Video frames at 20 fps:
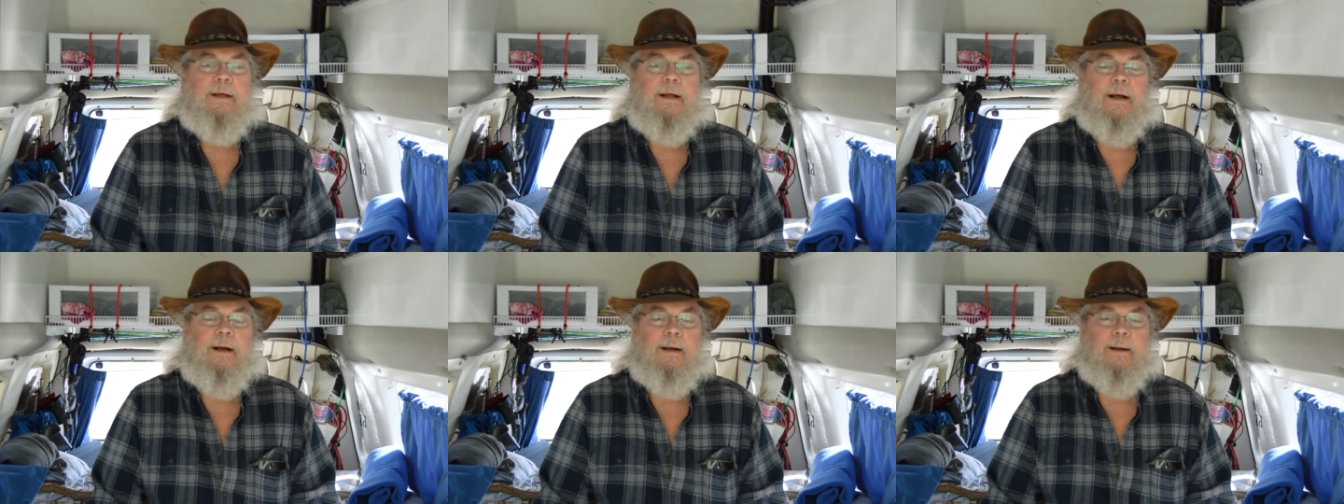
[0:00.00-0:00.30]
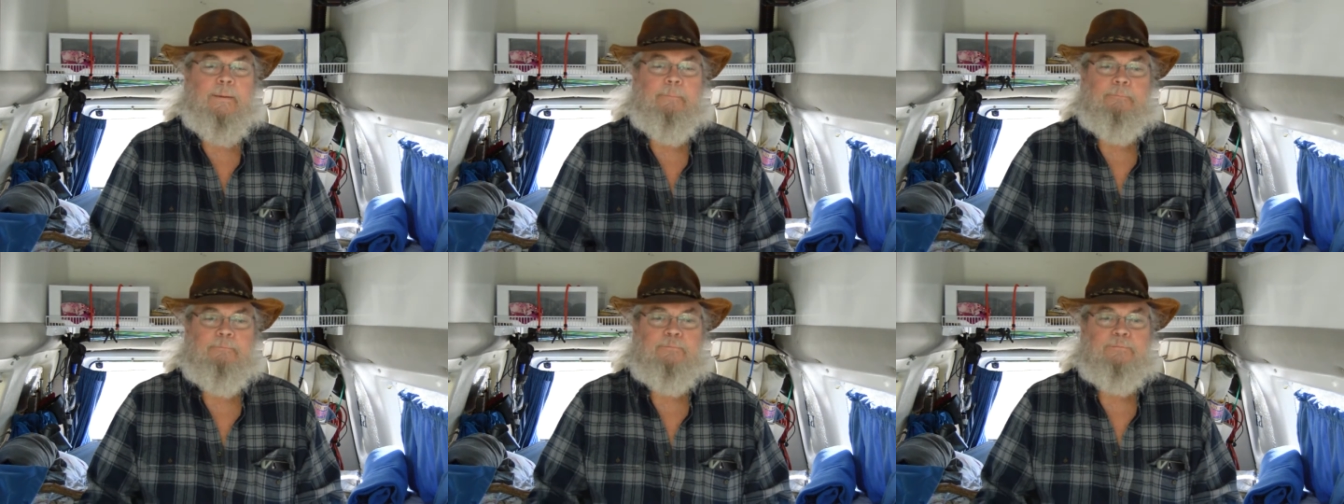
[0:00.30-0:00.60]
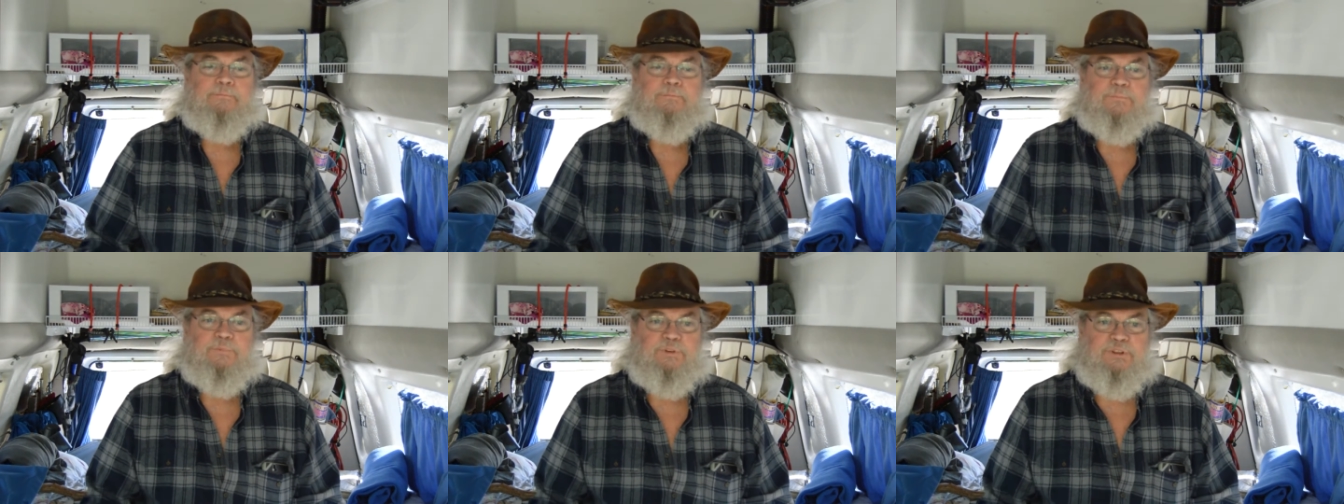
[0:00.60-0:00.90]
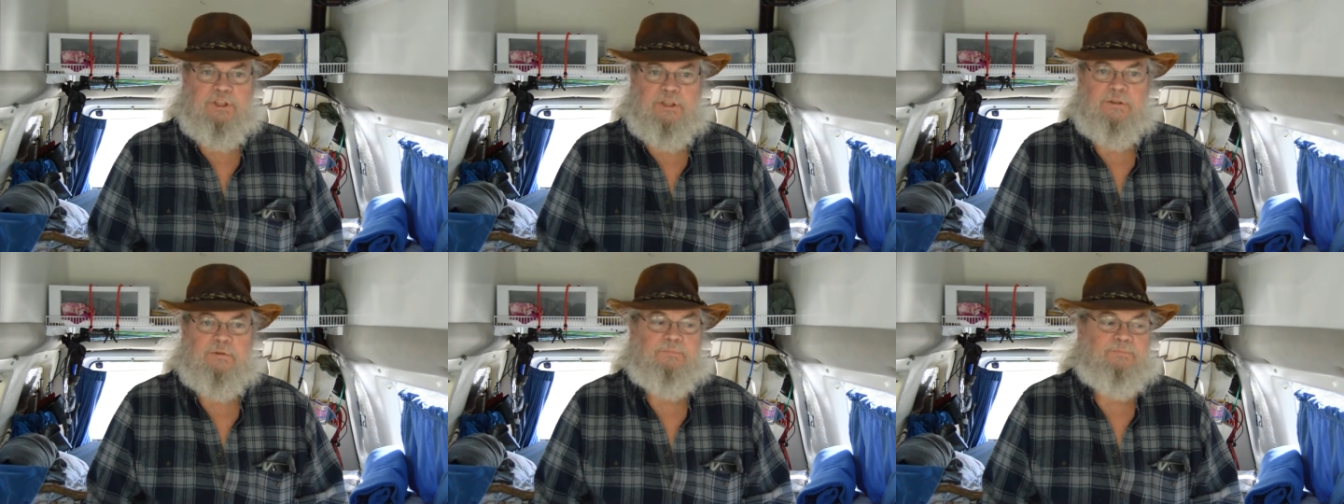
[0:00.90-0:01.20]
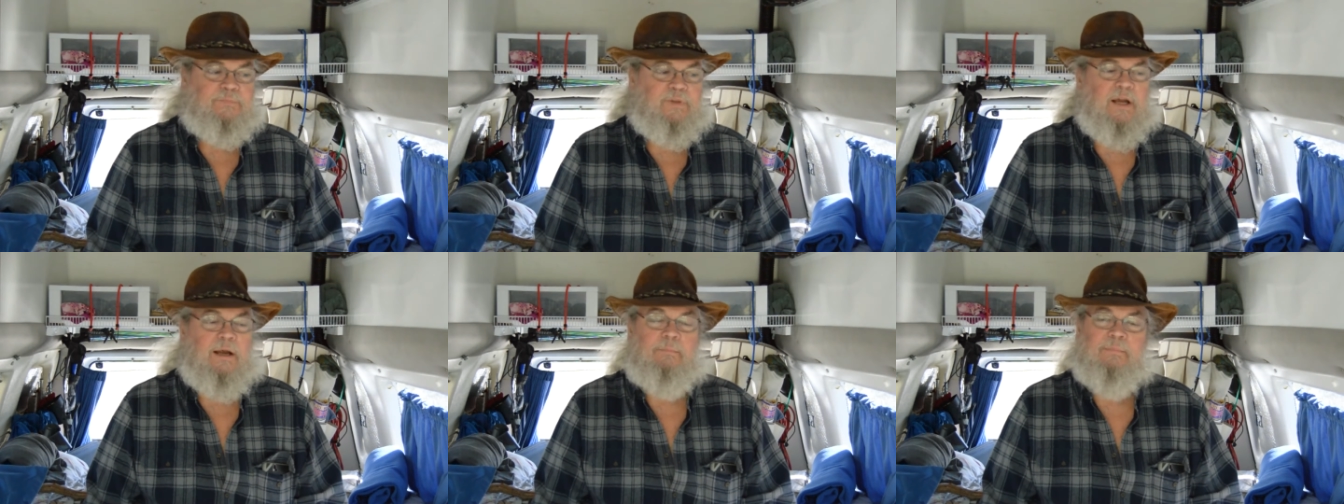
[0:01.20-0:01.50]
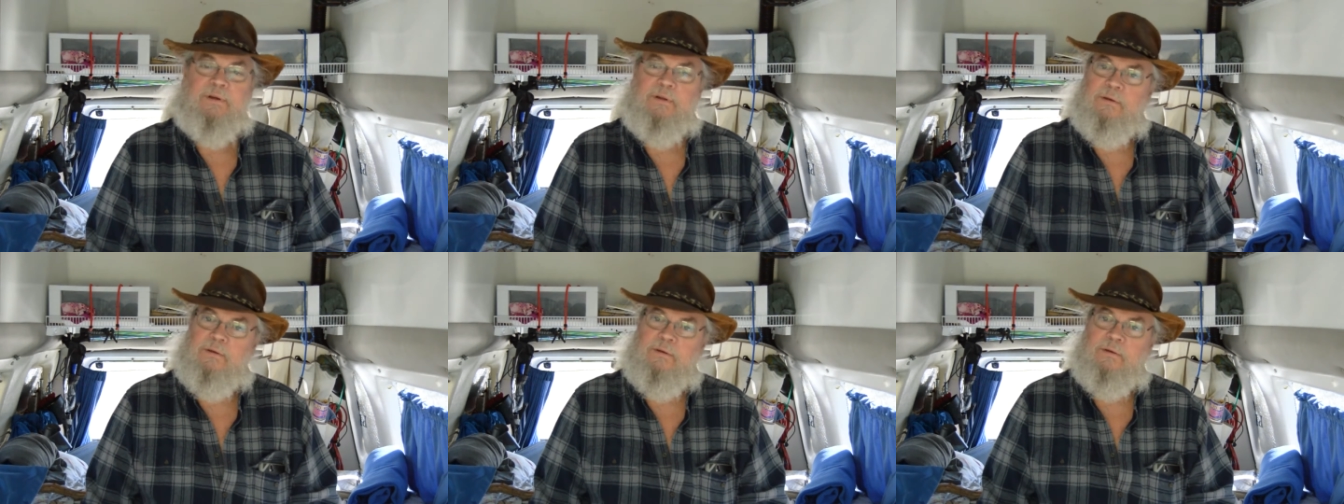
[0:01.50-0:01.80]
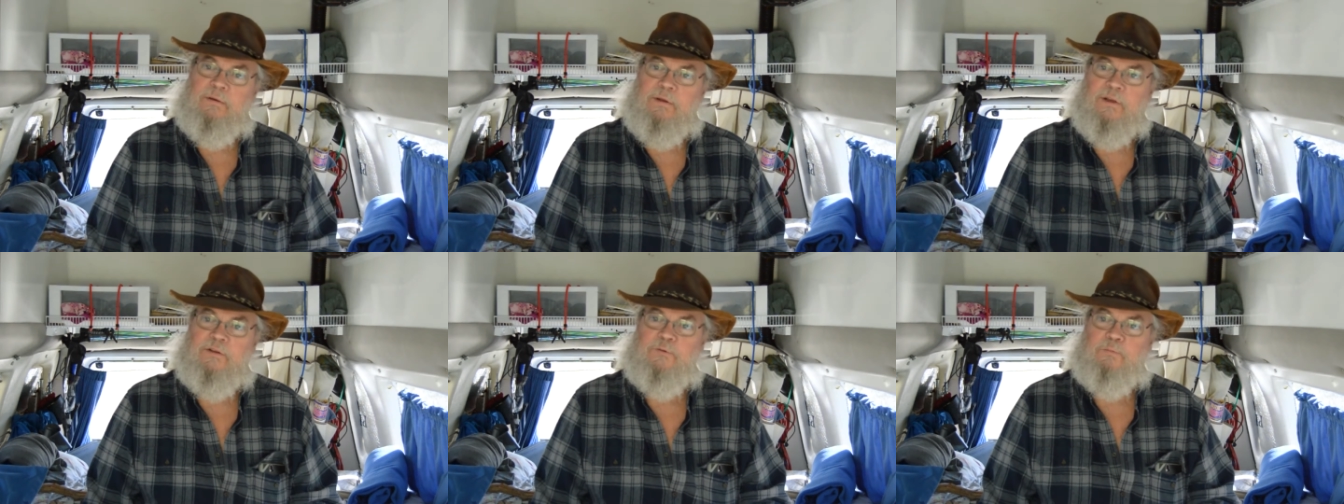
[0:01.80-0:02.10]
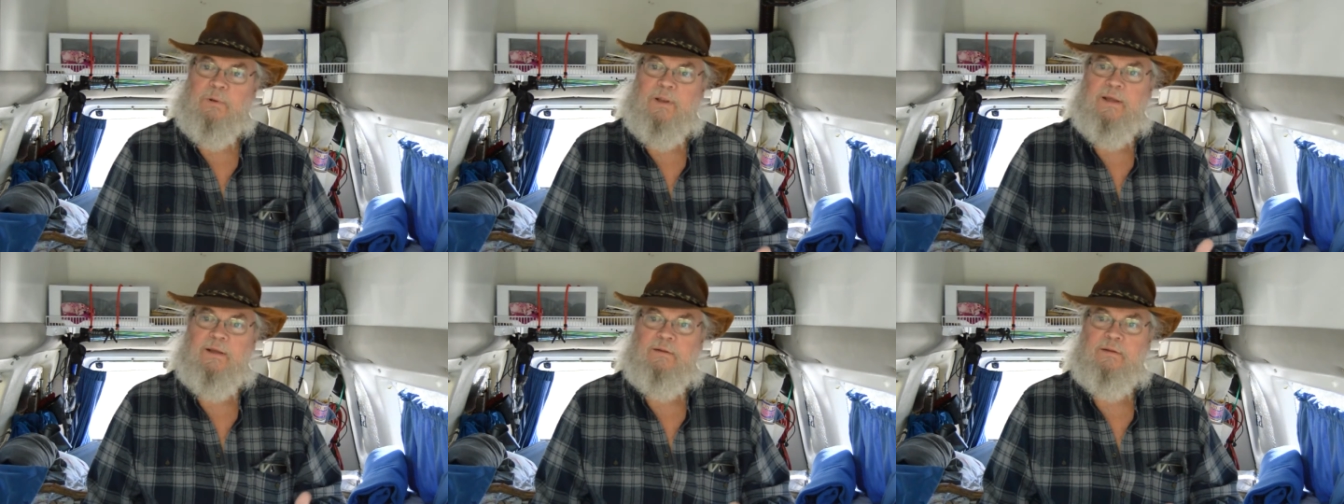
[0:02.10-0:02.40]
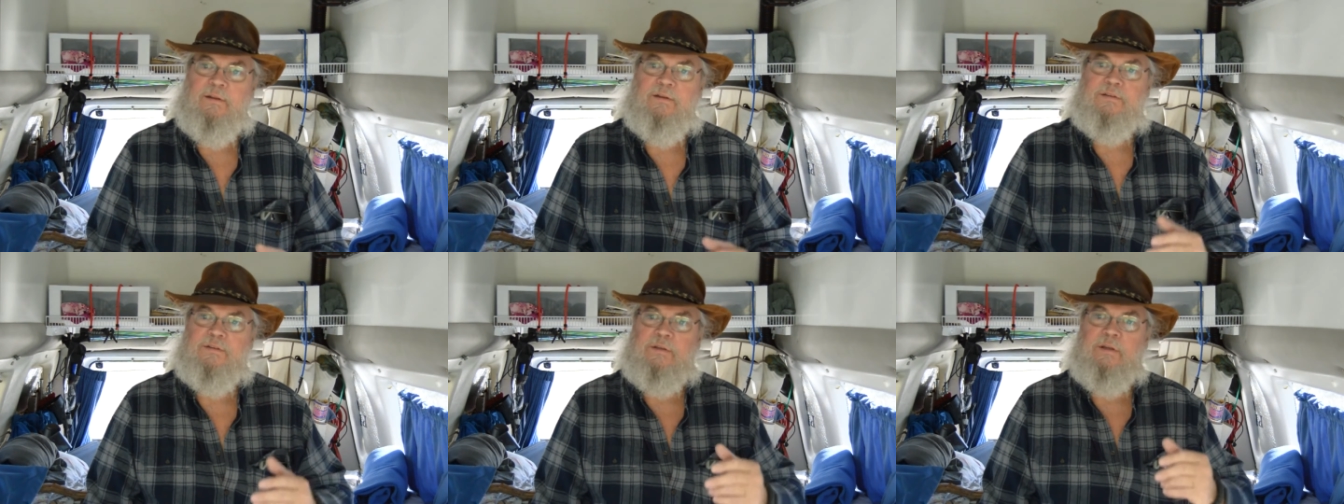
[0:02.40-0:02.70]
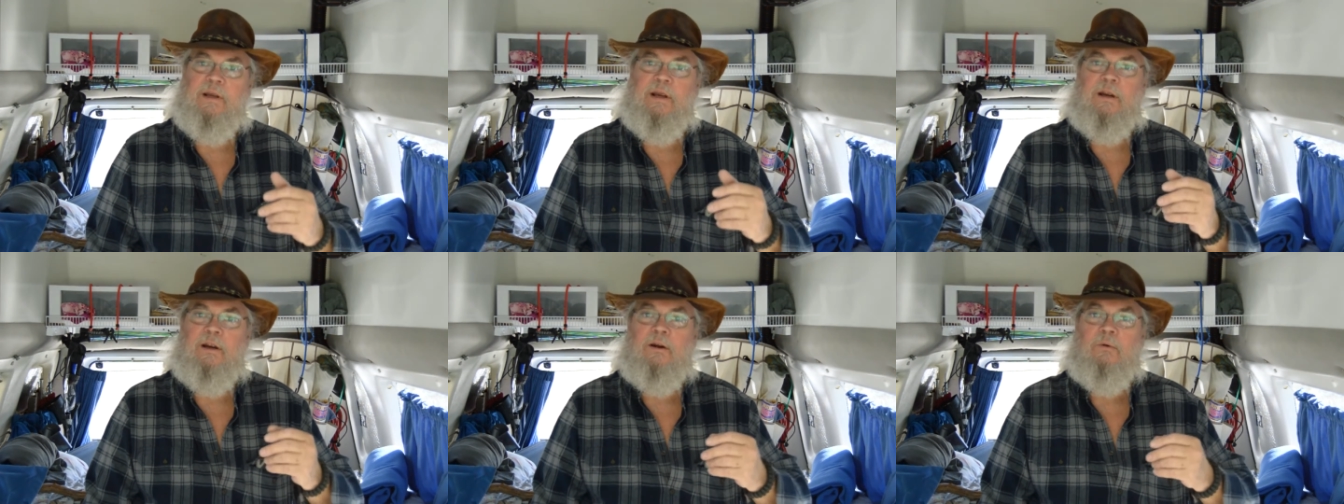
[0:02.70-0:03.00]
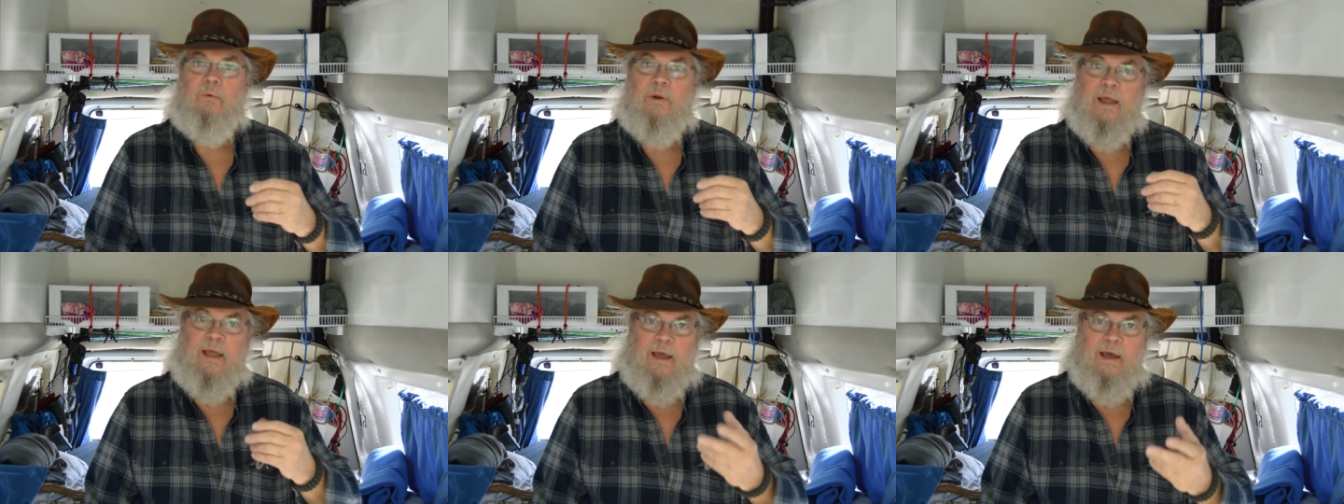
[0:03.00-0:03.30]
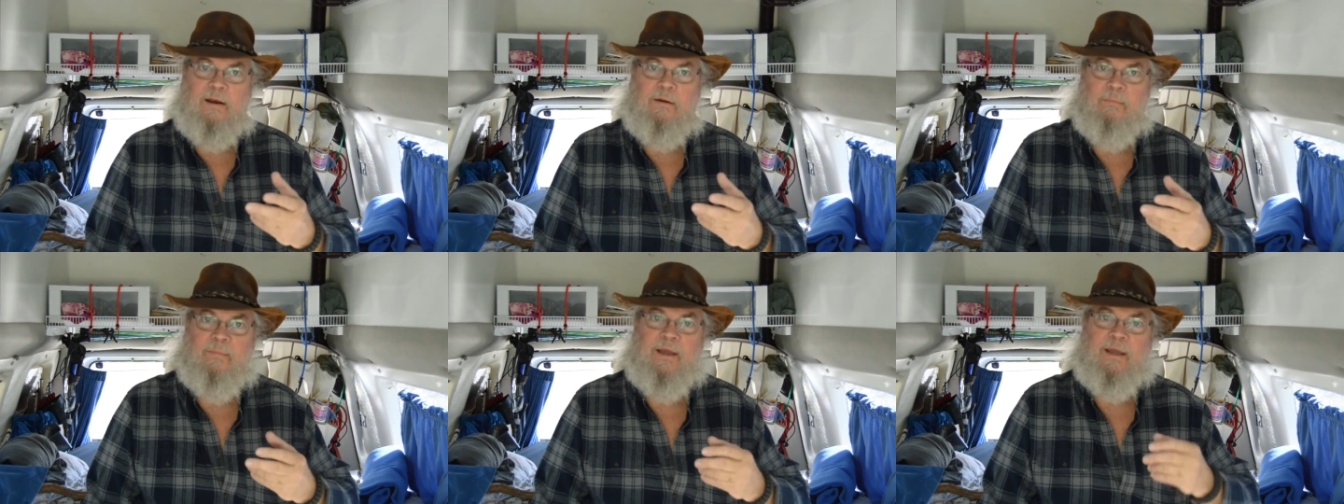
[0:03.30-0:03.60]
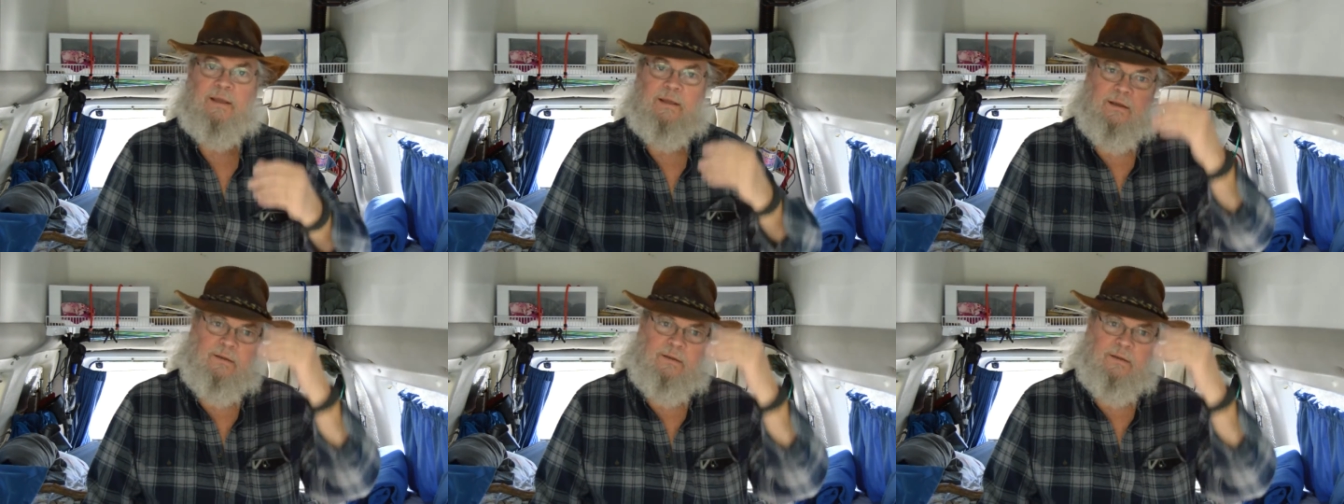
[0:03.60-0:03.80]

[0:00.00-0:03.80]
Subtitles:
So I'm going to explain this snare, how to make